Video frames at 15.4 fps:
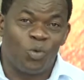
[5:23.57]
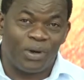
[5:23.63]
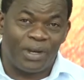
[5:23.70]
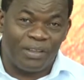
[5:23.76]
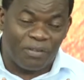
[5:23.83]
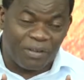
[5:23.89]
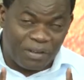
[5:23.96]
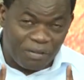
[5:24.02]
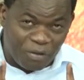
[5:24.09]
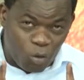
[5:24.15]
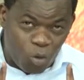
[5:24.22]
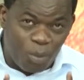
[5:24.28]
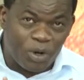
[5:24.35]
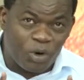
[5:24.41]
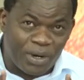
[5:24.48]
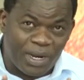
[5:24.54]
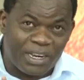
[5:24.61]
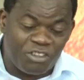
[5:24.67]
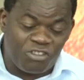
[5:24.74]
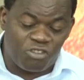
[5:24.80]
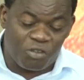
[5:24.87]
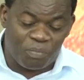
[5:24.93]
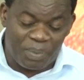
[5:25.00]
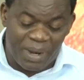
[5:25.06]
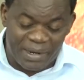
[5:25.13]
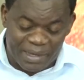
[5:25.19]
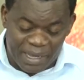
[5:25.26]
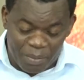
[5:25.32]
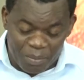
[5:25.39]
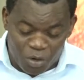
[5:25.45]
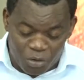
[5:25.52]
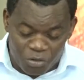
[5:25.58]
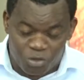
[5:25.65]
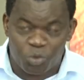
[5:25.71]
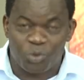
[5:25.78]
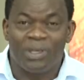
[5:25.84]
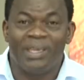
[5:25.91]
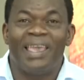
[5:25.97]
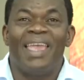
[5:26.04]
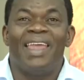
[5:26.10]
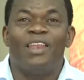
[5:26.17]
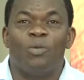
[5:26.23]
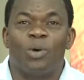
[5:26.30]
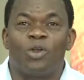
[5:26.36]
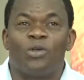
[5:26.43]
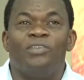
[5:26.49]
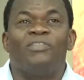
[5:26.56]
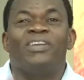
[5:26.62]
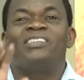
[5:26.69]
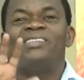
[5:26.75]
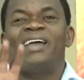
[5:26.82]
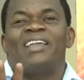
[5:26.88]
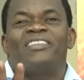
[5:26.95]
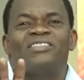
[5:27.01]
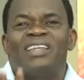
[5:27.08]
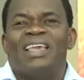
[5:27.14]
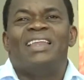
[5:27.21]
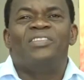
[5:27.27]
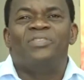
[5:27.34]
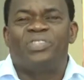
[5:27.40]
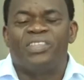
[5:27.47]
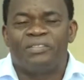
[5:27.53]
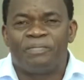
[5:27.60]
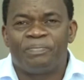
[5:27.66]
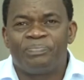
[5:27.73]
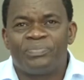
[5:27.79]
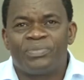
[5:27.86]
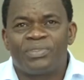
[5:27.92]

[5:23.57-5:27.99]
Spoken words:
if a woman had an issue of blood, came close to anyone or even touched anything